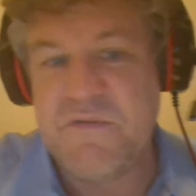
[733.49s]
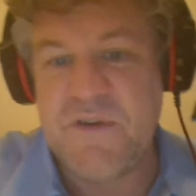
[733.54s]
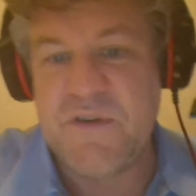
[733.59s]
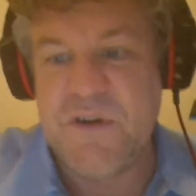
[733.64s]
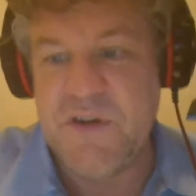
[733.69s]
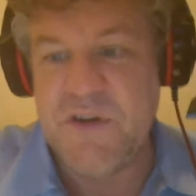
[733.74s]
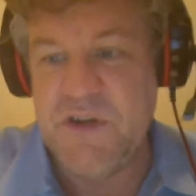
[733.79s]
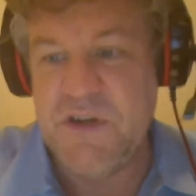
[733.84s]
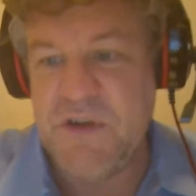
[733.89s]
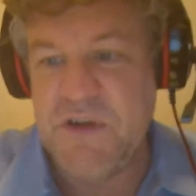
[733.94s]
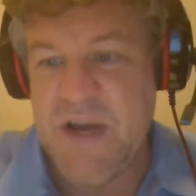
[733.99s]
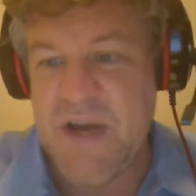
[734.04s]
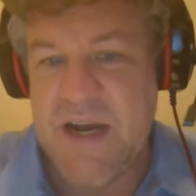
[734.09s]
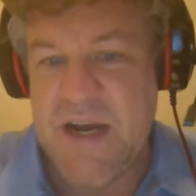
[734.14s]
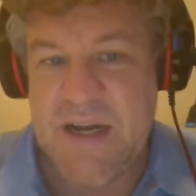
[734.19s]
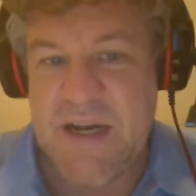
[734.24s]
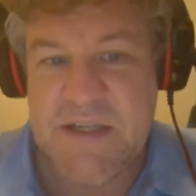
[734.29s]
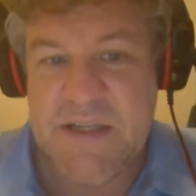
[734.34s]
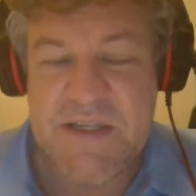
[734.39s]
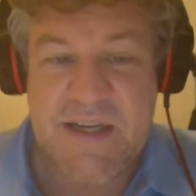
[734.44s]
you
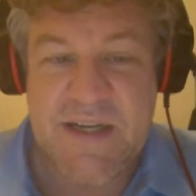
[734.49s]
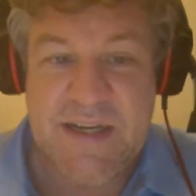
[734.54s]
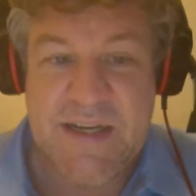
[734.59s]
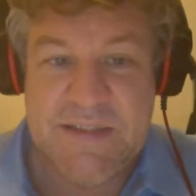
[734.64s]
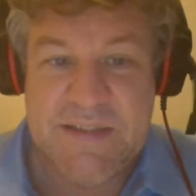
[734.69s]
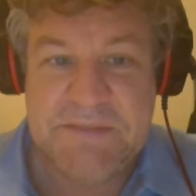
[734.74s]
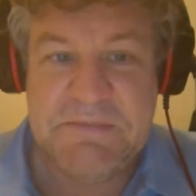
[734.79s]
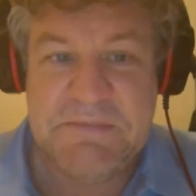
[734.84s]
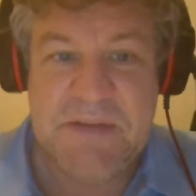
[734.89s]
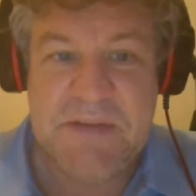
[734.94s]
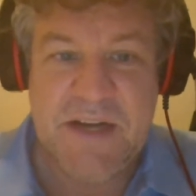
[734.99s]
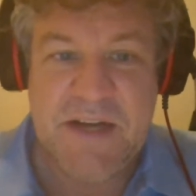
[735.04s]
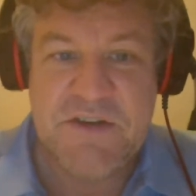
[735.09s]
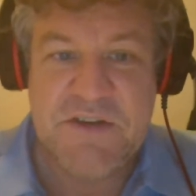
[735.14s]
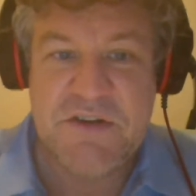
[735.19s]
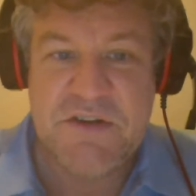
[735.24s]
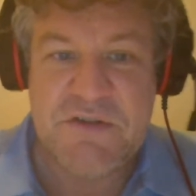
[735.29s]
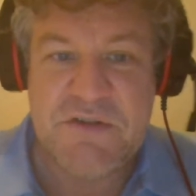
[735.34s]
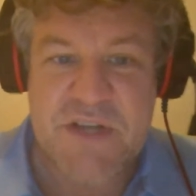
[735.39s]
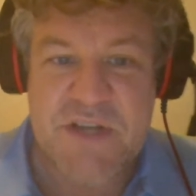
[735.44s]
guys, I'd do
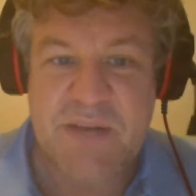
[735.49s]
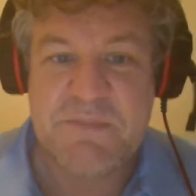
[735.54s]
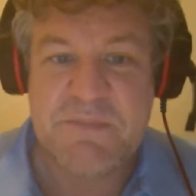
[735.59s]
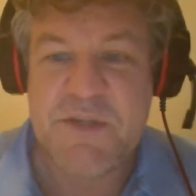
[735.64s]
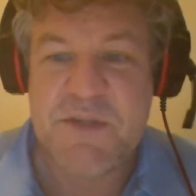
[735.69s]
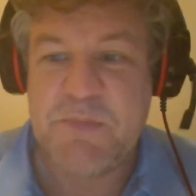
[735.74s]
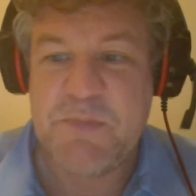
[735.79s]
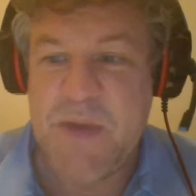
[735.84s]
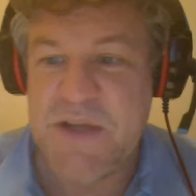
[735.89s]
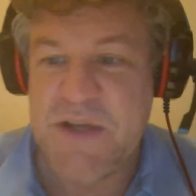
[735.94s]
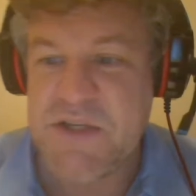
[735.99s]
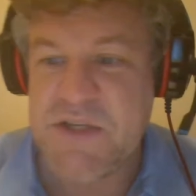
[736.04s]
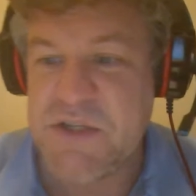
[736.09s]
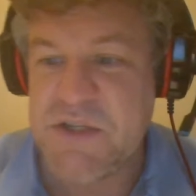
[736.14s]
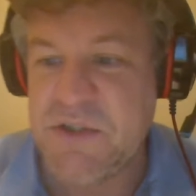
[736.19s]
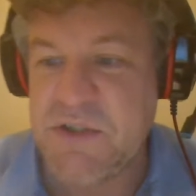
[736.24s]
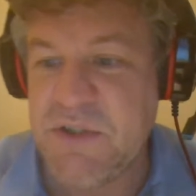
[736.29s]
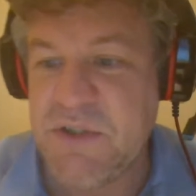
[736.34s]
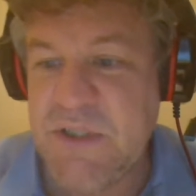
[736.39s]
something special,